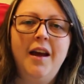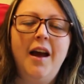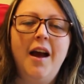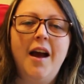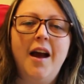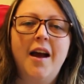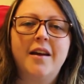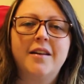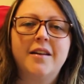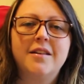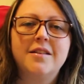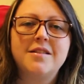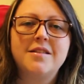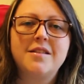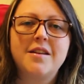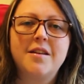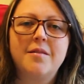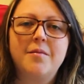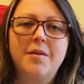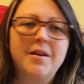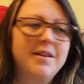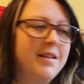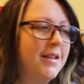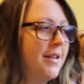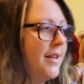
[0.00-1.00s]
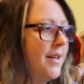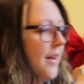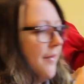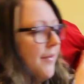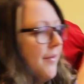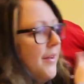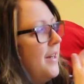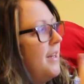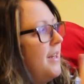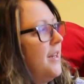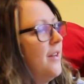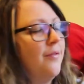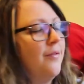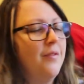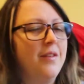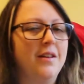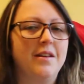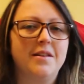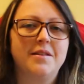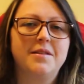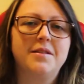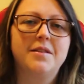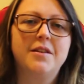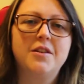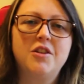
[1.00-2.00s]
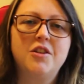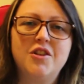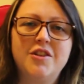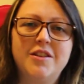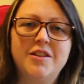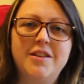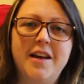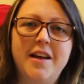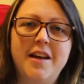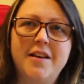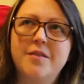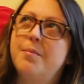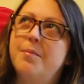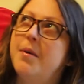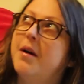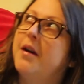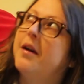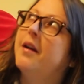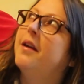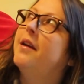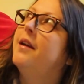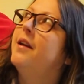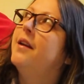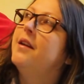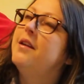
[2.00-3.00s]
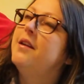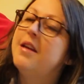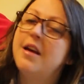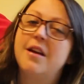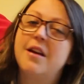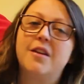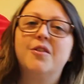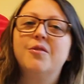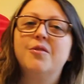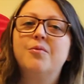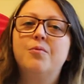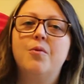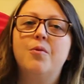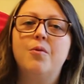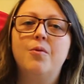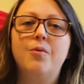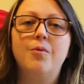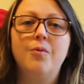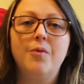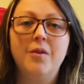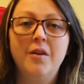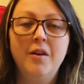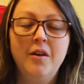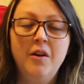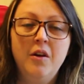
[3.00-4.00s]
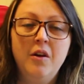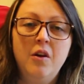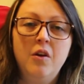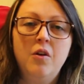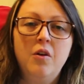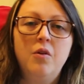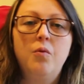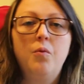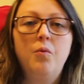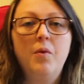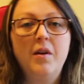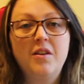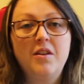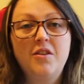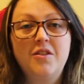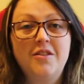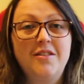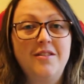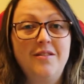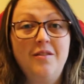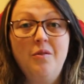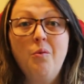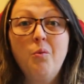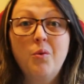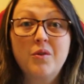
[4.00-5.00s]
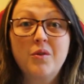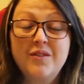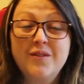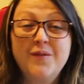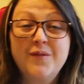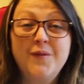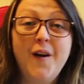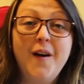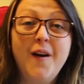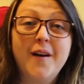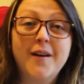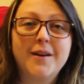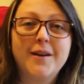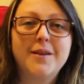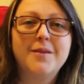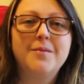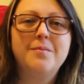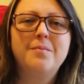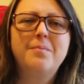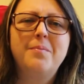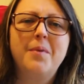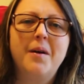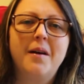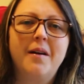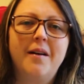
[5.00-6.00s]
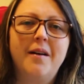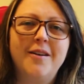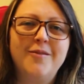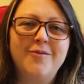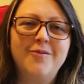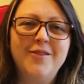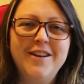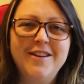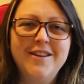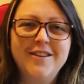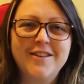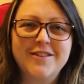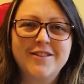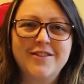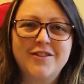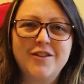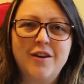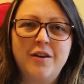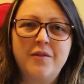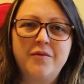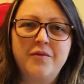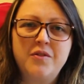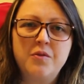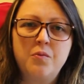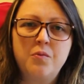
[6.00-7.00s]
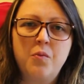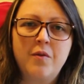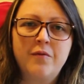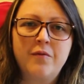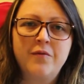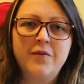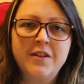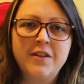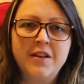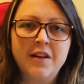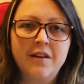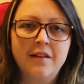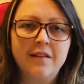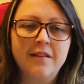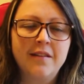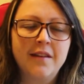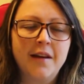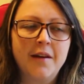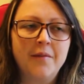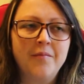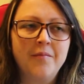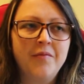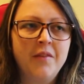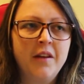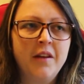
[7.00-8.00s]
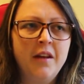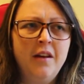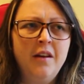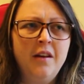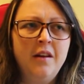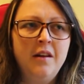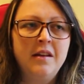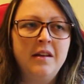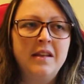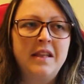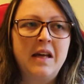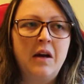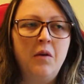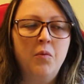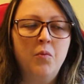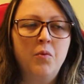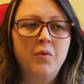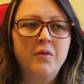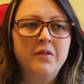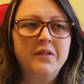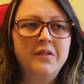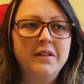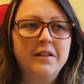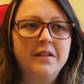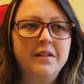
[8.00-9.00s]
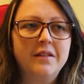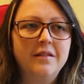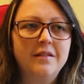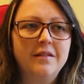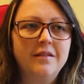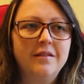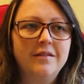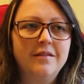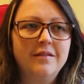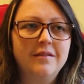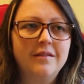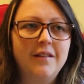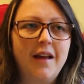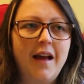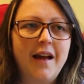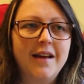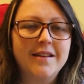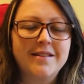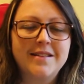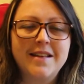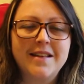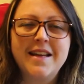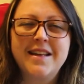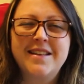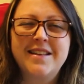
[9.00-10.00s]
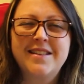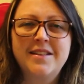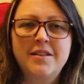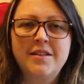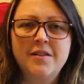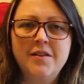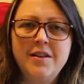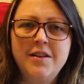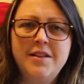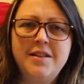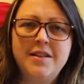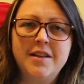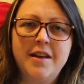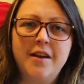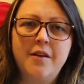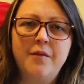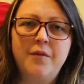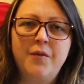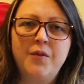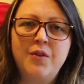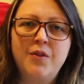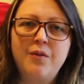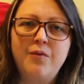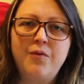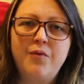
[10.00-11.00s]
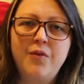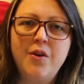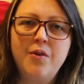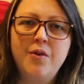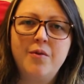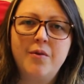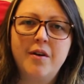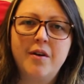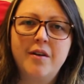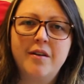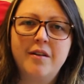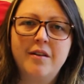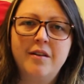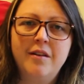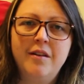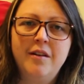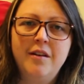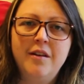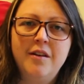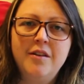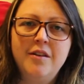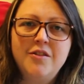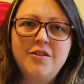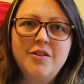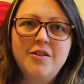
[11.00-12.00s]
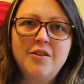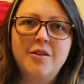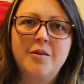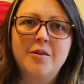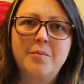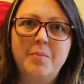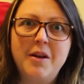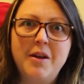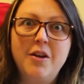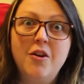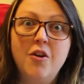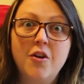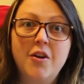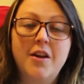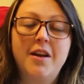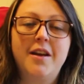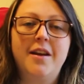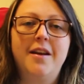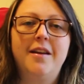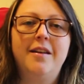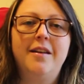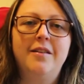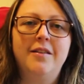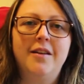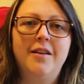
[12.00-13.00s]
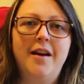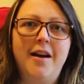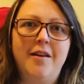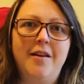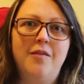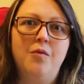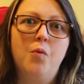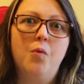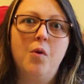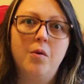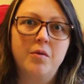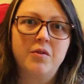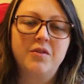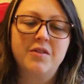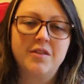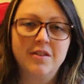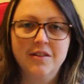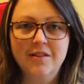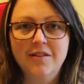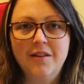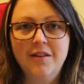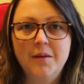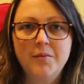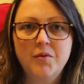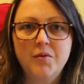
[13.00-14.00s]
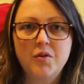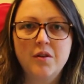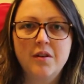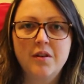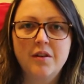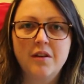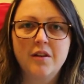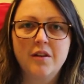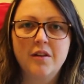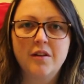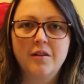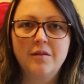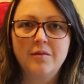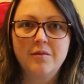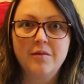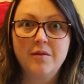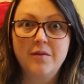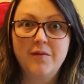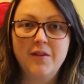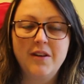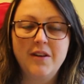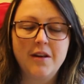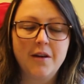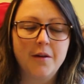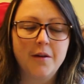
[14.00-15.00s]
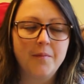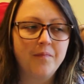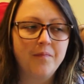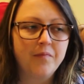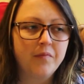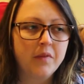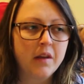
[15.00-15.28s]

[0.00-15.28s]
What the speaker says: And I didn't have any of this, I just had my yellow wall, which was fine, but I realised after one video that that wasn't as exciting for the viewer to be looking at whilst I'm doing the video.